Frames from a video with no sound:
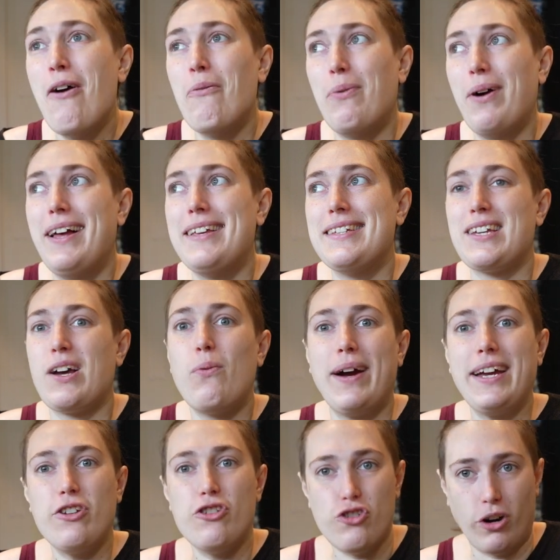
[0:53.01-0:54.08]
was
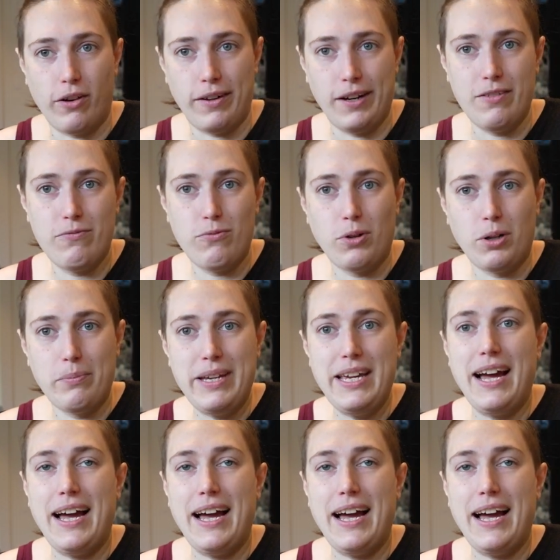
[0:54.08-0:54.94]
quite jarring for me.